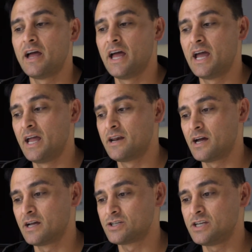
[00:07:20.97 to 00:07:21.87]

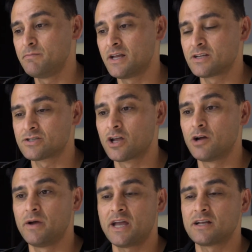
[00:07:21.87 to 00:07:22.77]
and she managed to
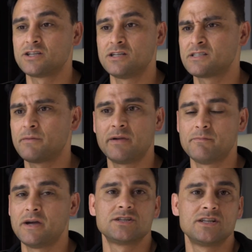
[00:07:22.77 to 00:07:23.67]
go back, and she somehow
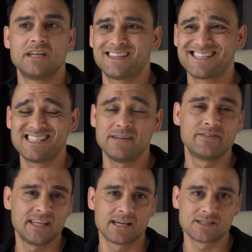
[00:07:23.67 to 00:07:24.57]
managed to get the
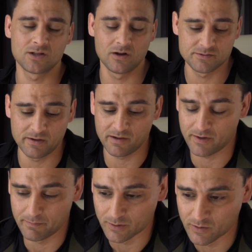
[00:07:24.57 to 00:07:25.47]
$7,000 back
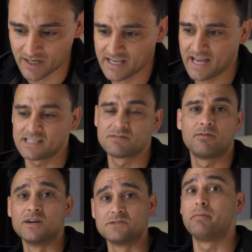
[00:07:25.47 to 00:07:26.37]
by building a case
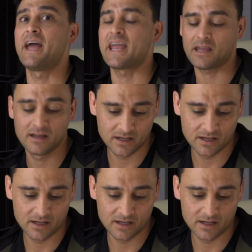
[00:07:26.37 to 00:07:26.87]
for his bank.